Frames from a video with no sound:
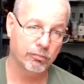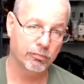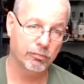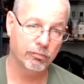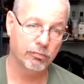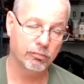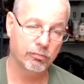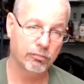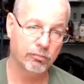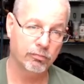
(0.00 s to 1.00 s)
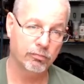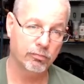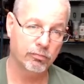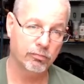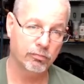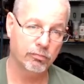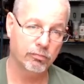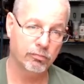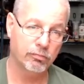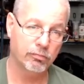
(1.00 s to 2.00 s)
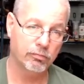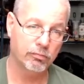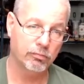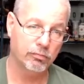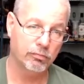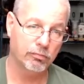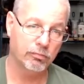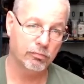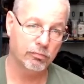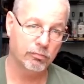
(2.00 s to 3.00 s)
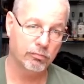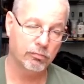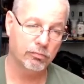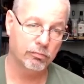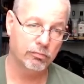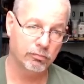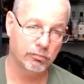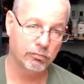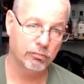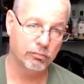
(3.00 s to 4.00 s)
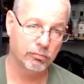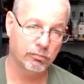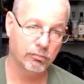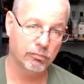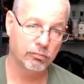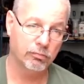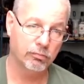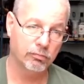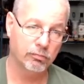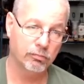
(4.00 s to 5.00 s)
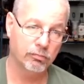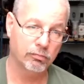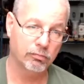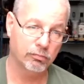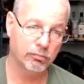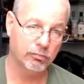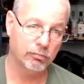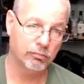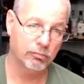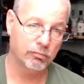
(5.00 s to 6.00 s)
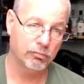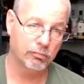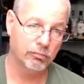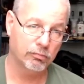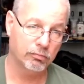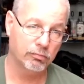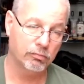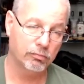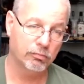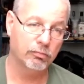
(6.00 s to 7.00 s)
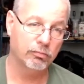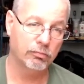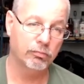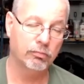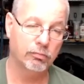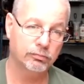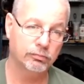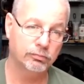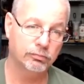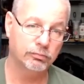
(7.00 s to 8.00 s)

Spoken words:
The person shown says nothing.